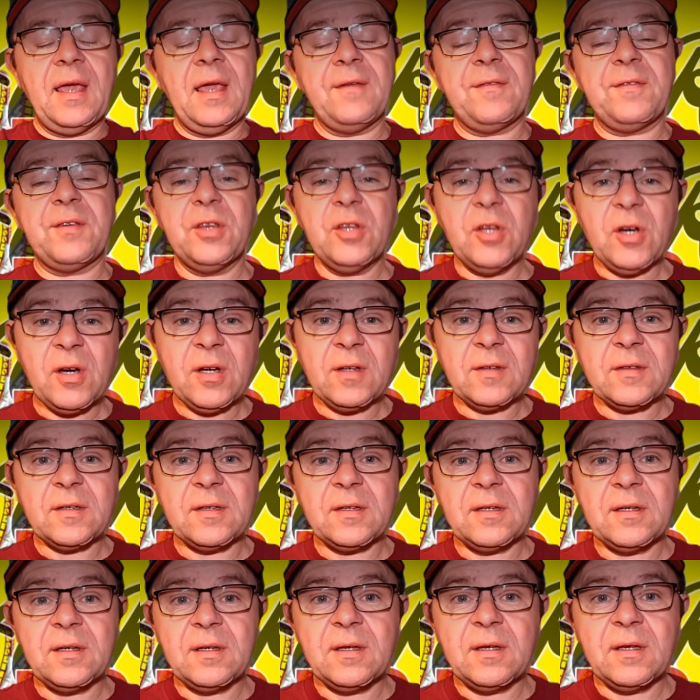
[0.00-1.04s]
If you're
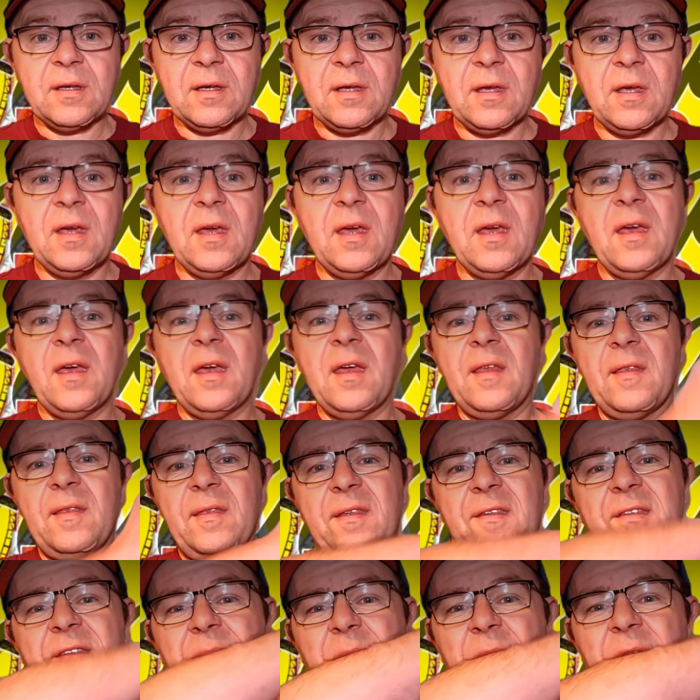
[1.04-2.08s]
not,
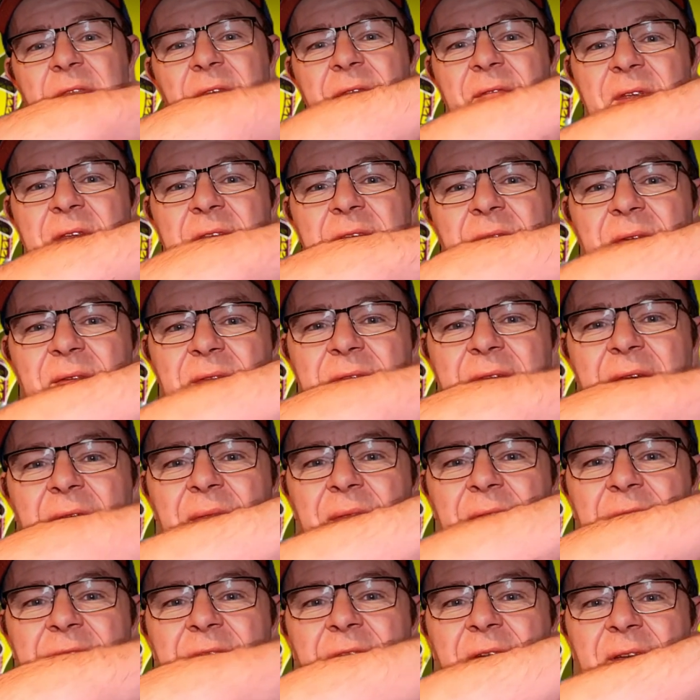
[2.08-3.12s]
there's some other videos
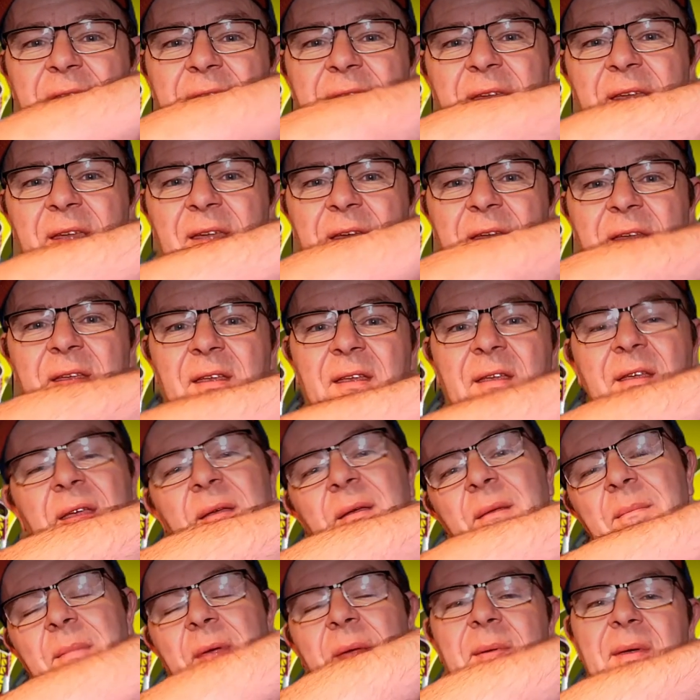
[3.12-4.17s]
down the side here.
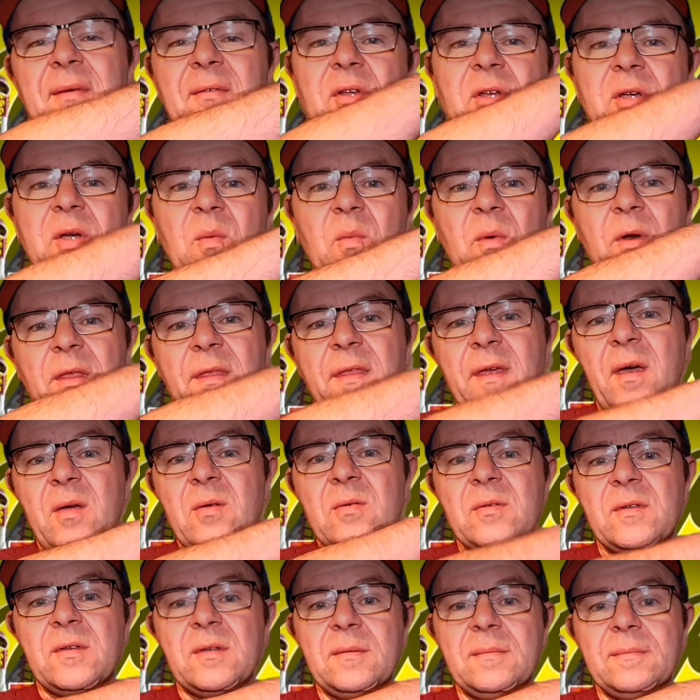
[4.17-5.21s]
Maybe have a look at one of
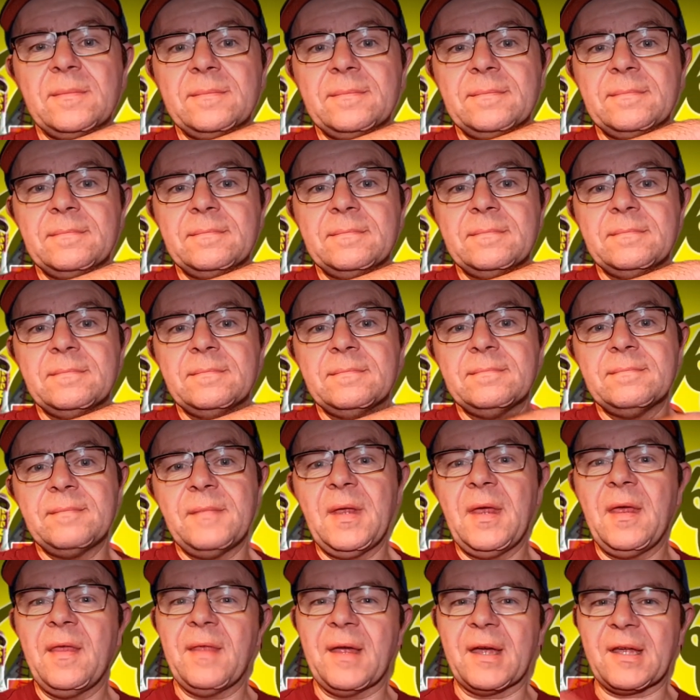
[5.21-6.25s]
those.
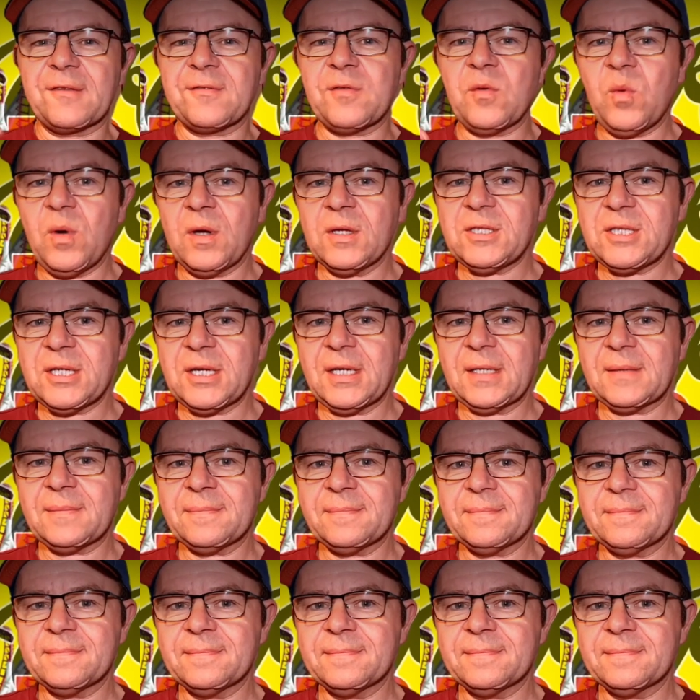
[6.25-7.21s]
Thanks for watching.